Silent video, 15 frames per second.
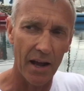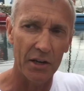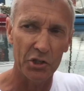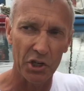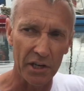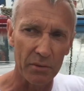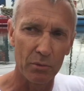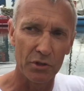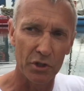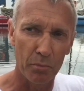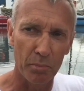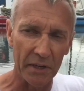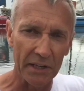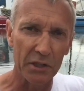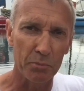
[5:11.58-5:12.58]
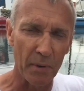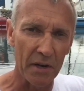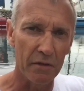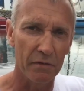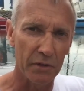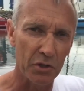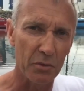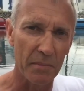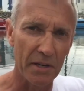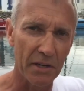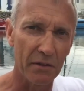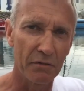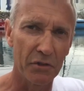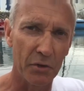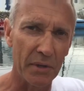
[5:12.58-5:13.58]
actually was the biggest benefit to
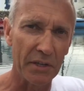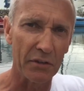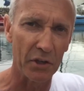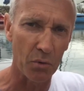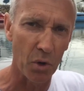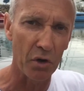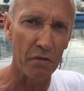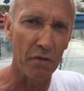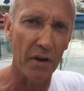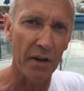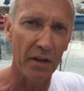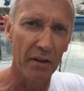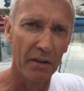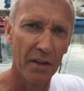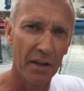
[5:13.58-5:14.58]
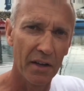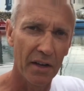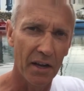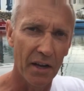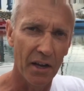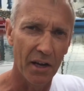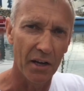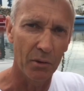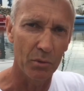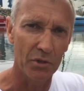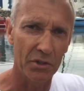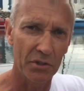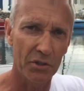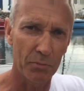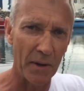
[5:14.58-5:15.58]
me of doing the qualifier.
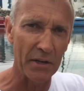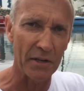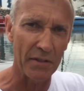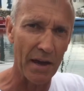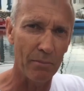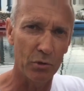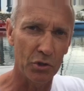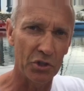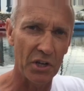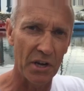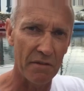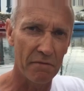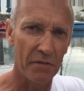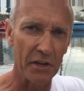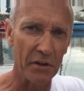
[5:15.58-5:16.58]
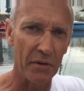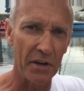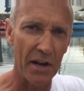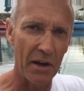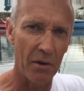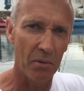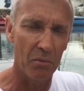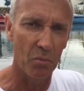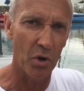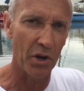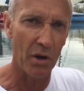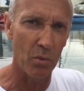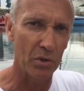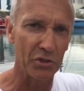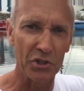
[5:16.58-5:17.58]
Was spending that much time figuring out what
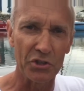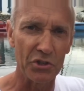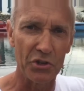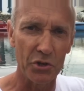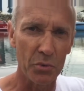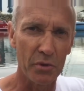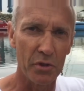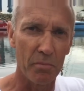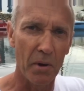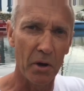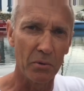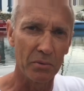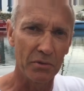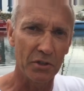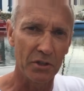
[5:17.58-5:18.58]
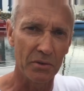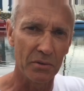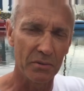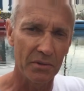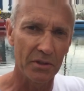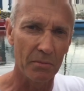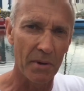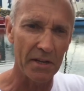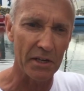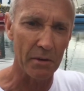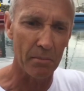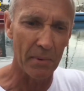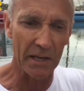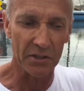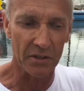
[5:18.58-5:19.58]
I wanted to do with the boat to make
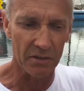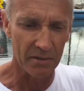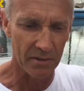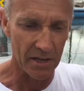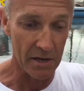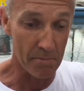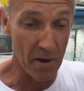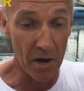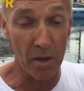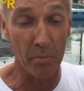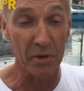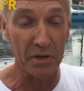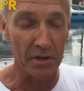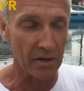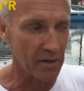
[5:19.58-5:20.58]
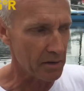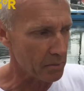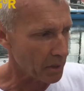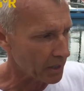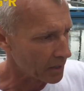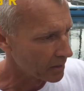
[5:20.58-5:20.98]
it better, in my opinion, anyway.